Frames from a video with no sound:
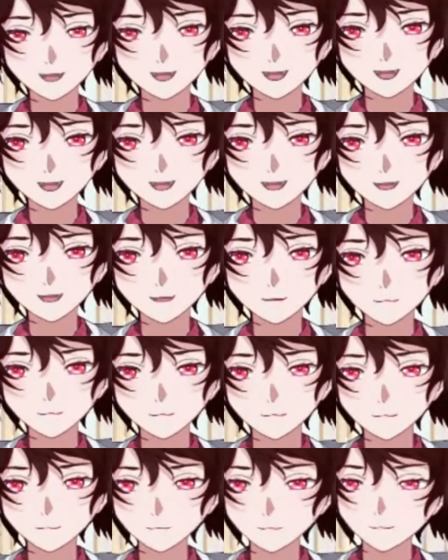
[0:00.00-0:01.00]
um,
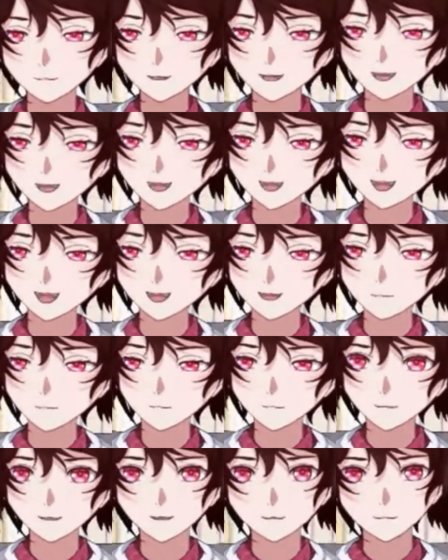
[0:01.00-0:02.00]
uh, VRoid
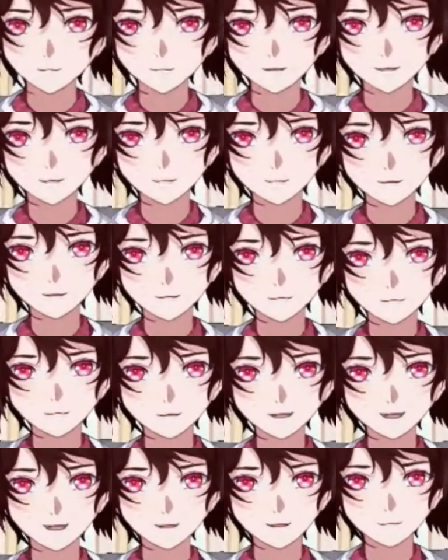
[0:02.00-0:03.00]
Studio, which offers